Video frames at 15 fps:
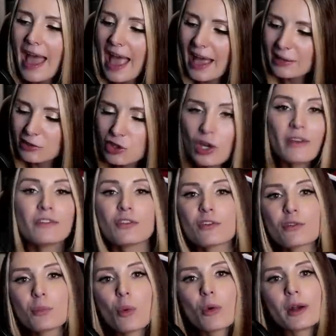And just
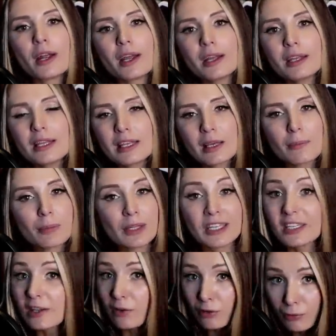this morning, he
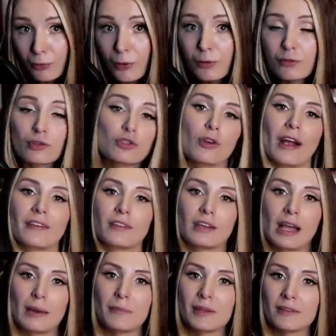completed his first address in
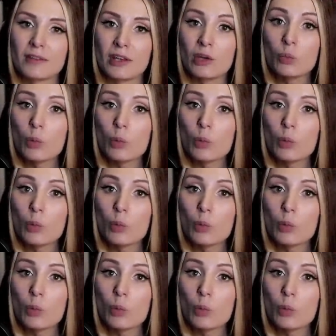Edmonton,